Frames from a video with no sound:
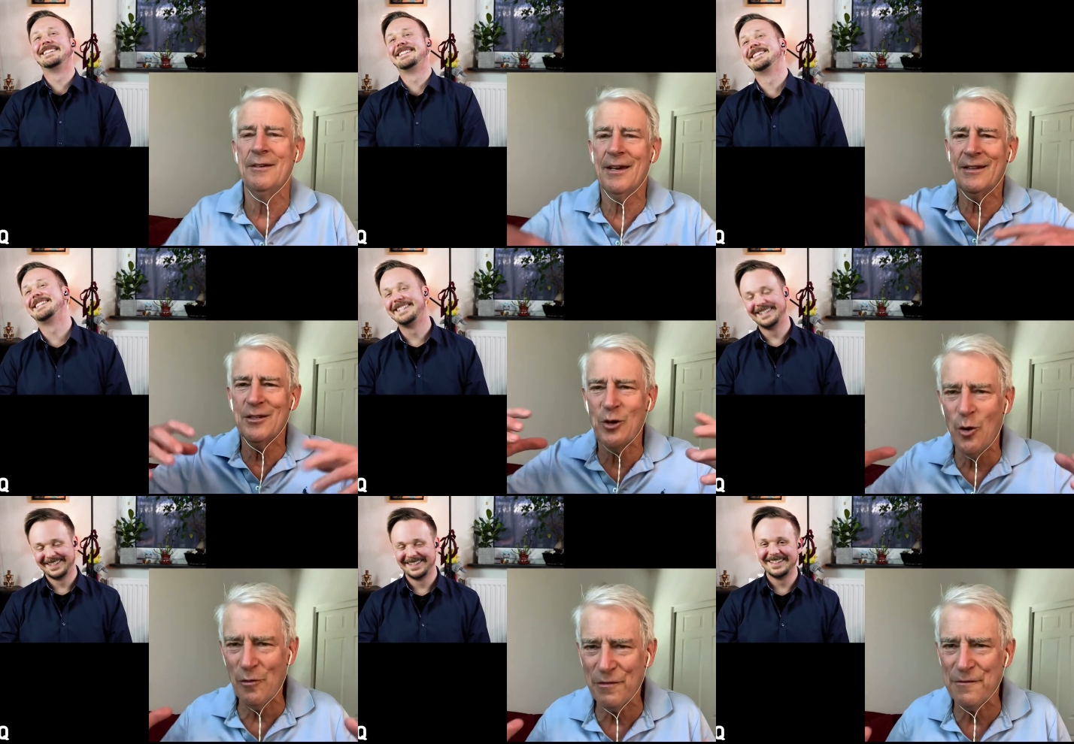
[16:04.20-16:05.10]
Speaker 1: you get this
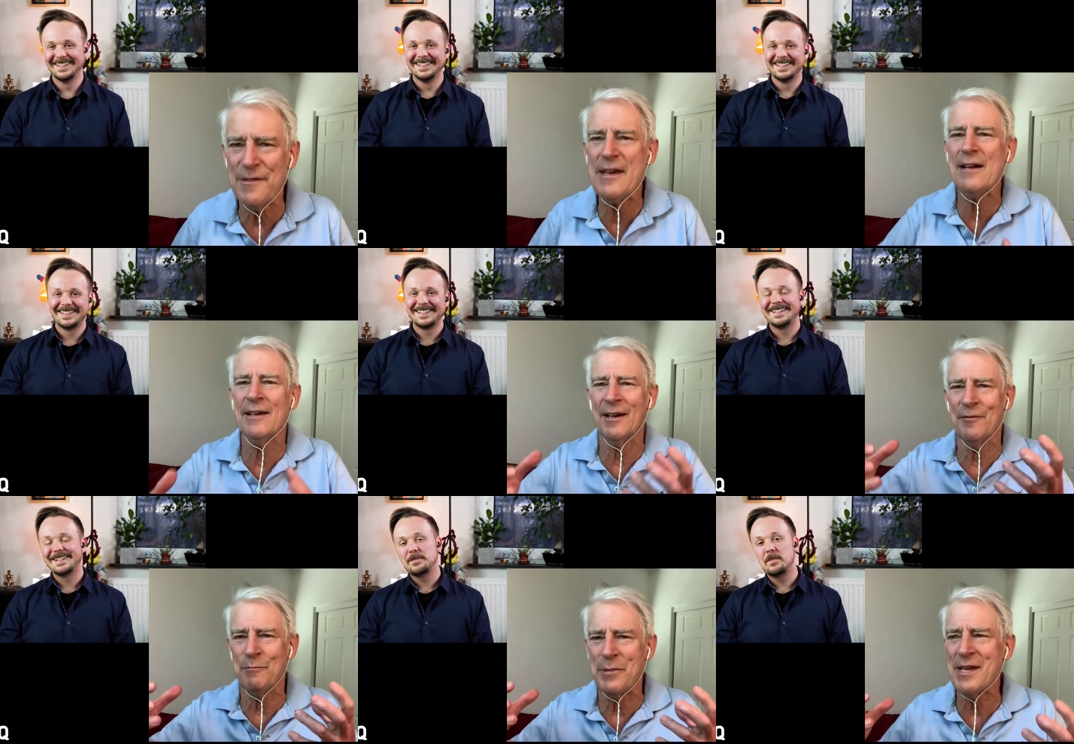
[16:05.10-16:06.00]
whole feeling
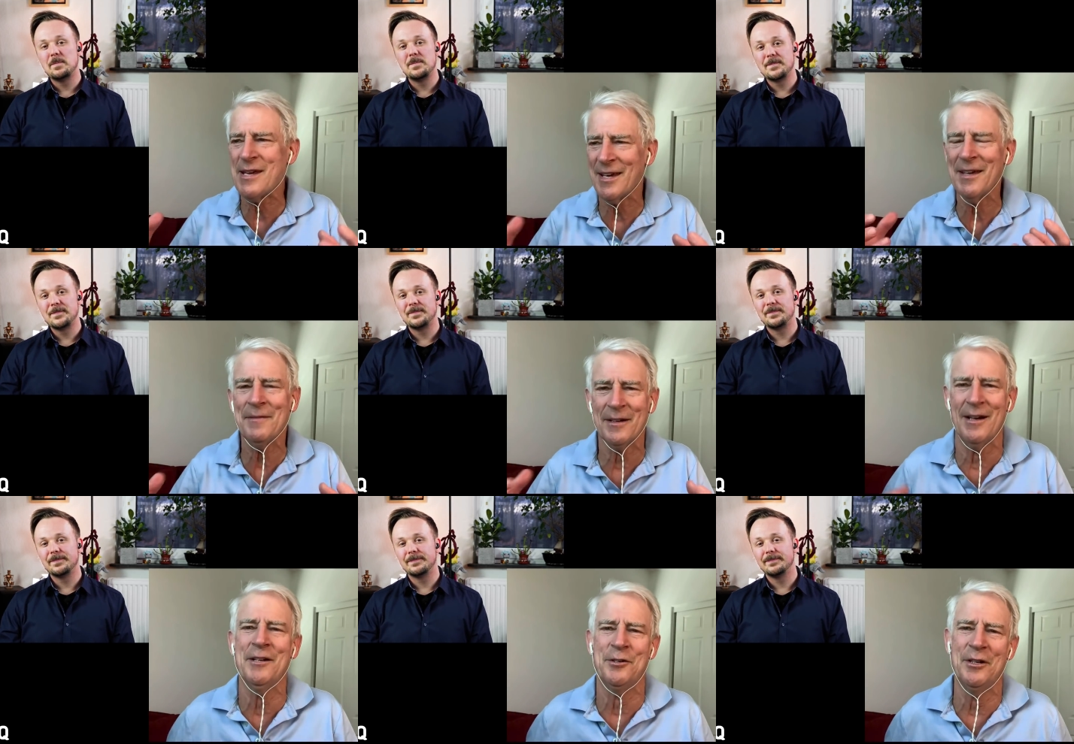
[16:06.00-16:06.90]
of being in the
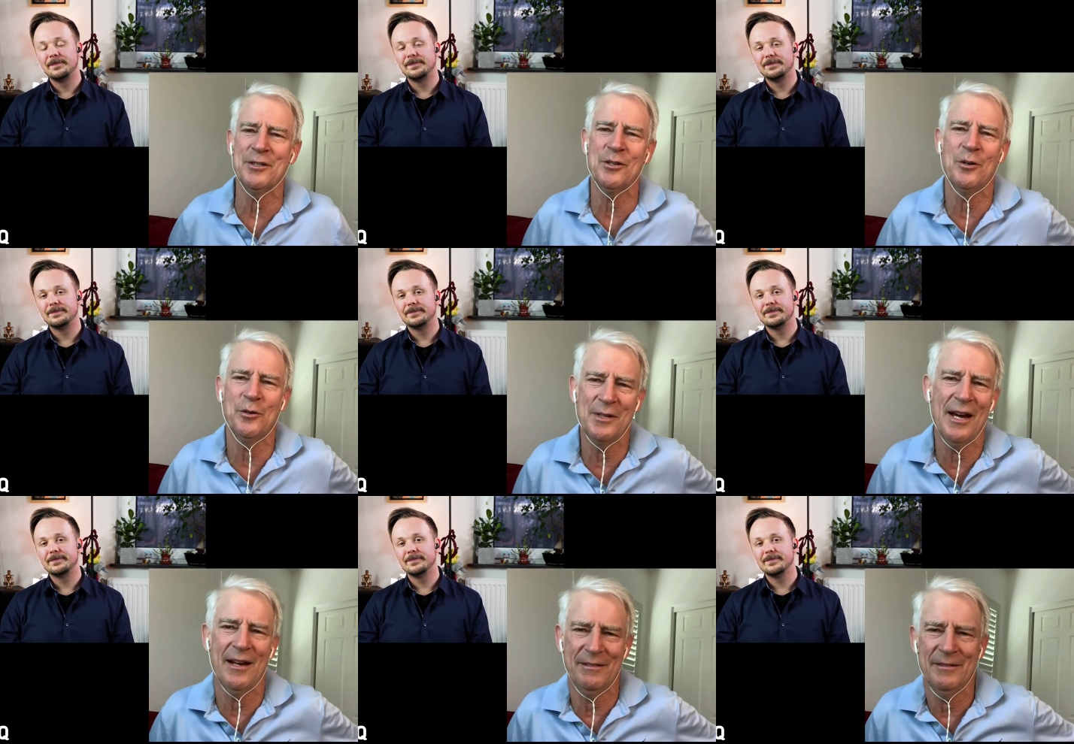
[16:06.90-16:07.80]
country. So
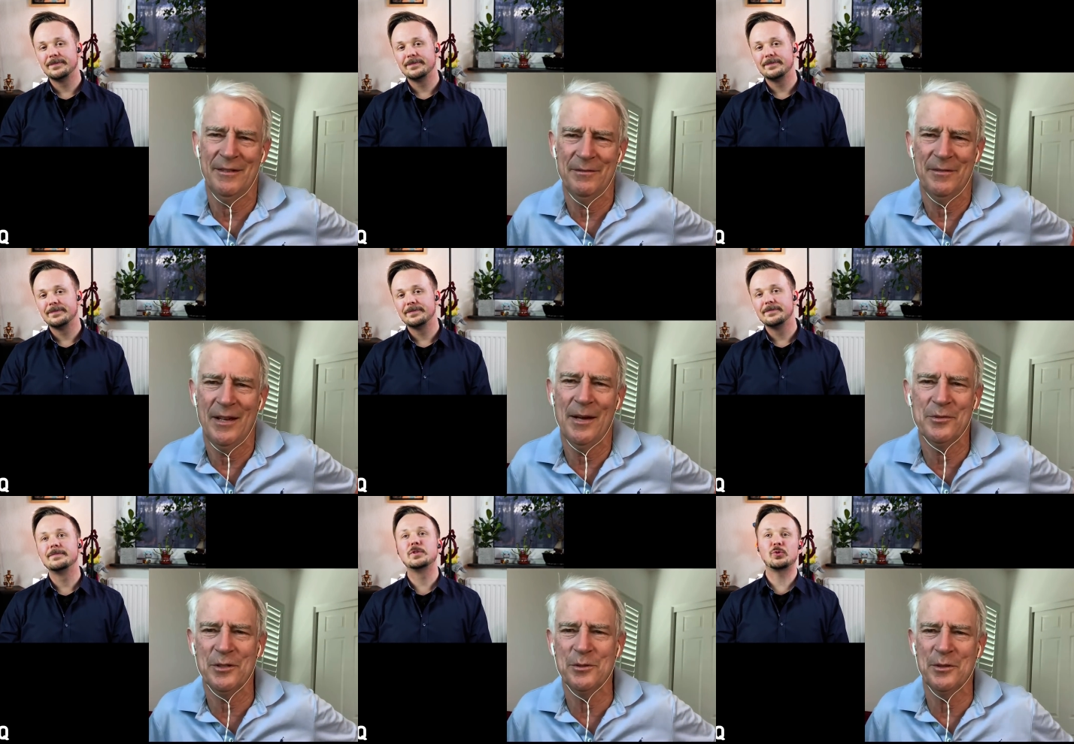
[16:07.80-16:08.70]
yeah,
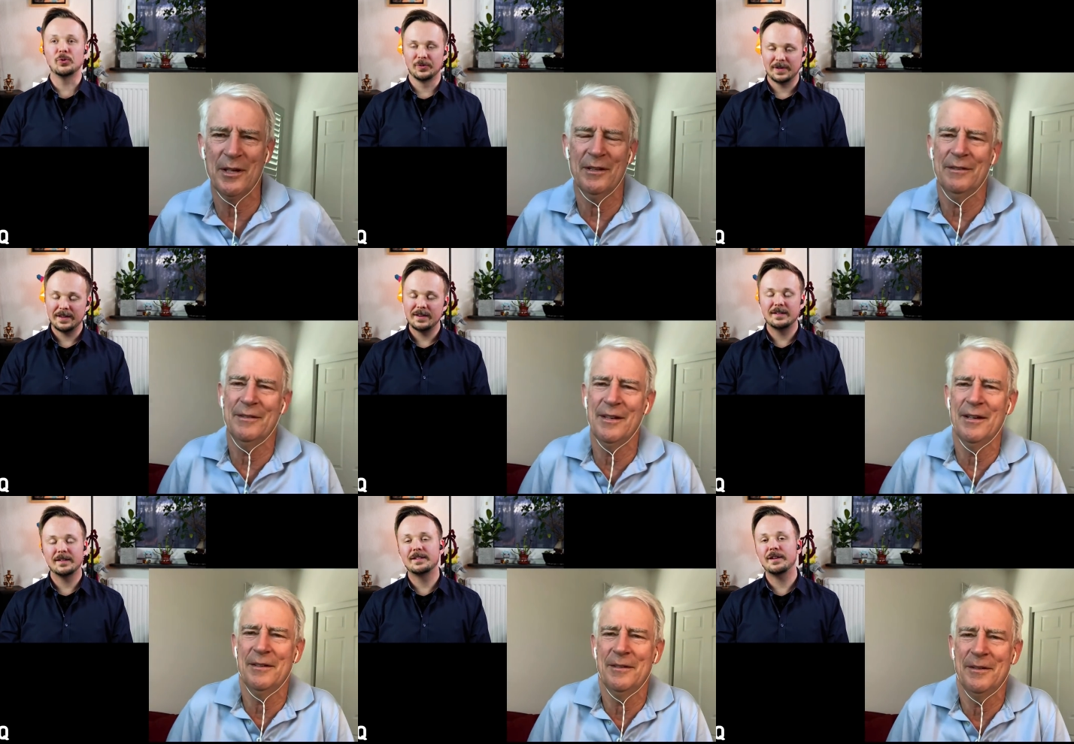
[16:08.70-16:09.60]
absolutely.
Speaker 2: True,
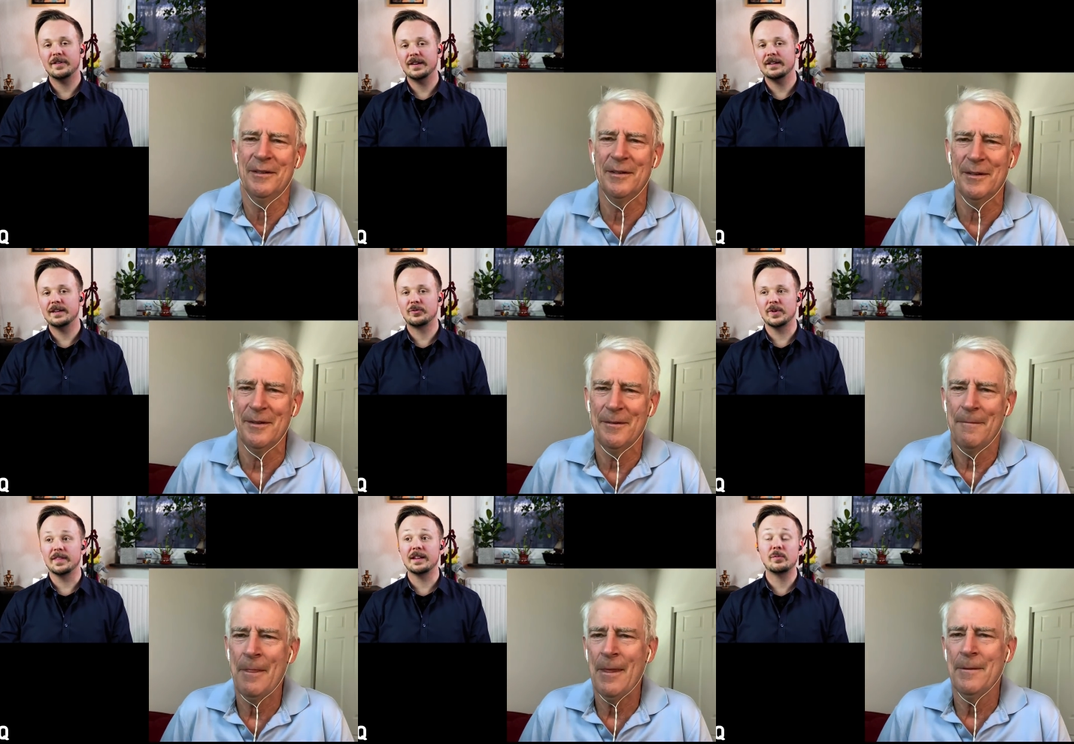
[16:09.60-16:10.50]
I definitely
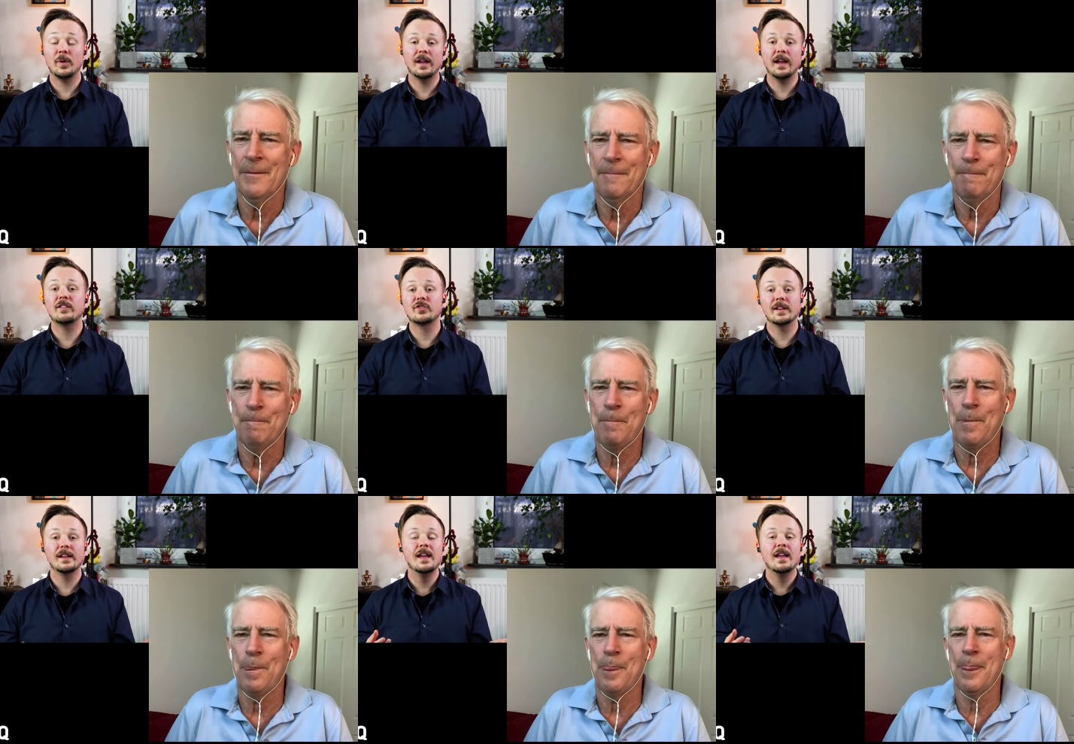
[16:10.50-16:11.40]
agree. That's why
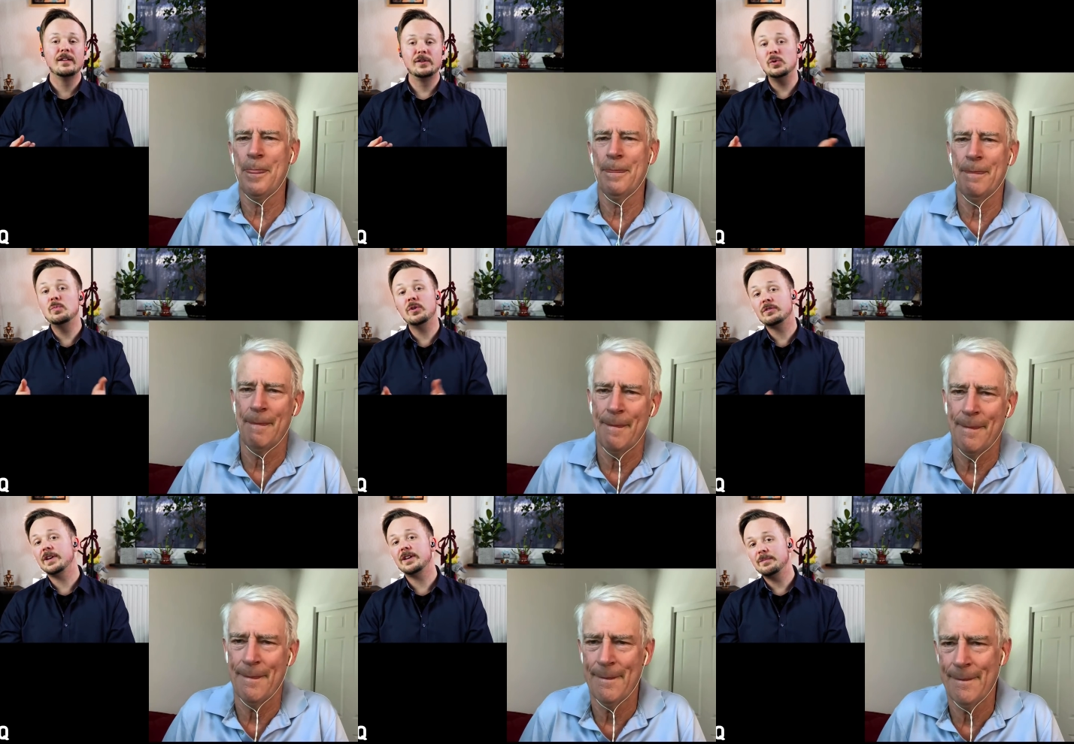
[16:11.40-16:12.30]
actually you
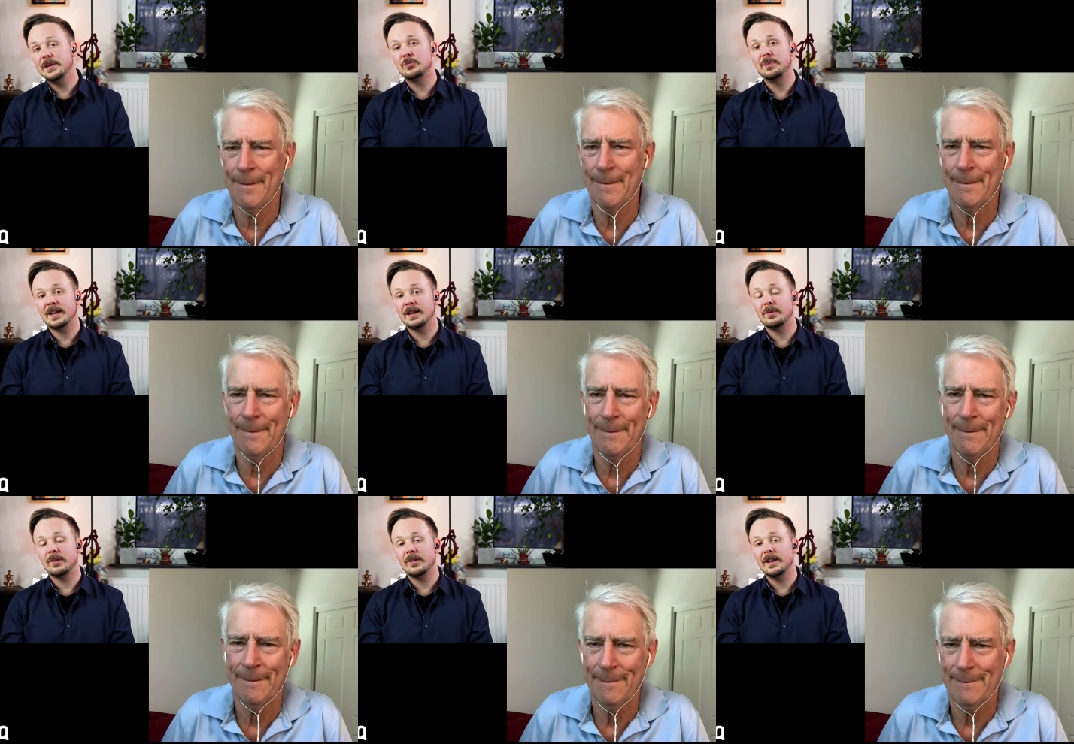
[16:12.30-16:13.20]
motivated me to pick
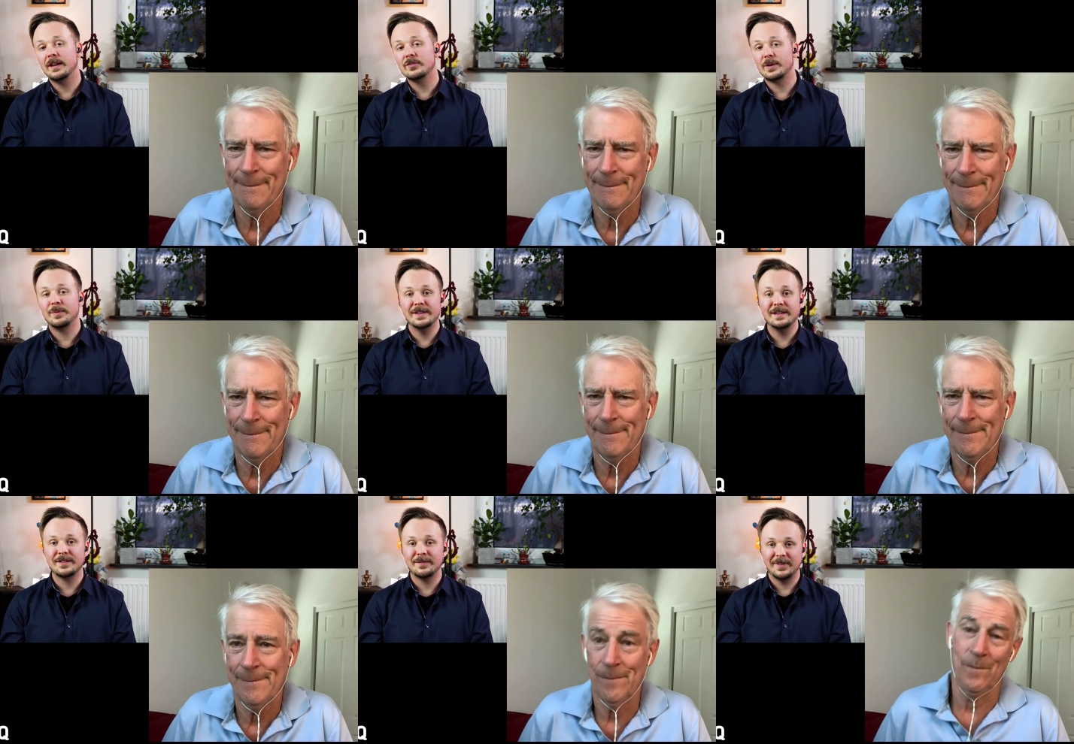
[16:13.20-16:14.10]
up learning
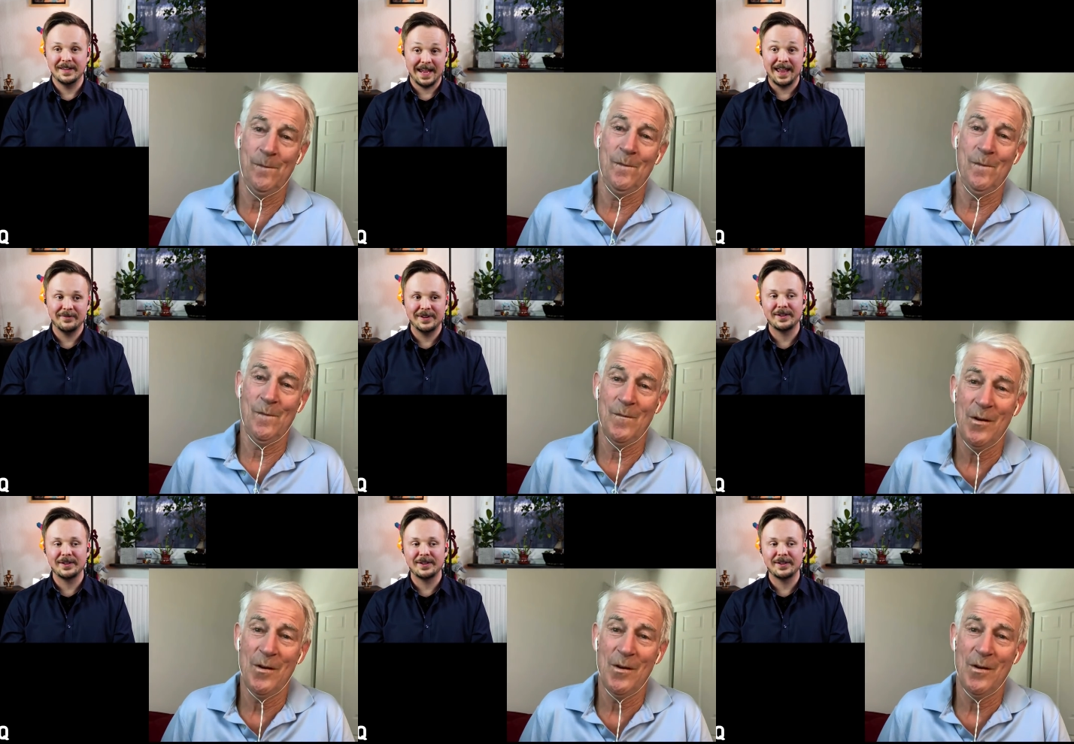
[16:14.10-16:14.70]
Japanese again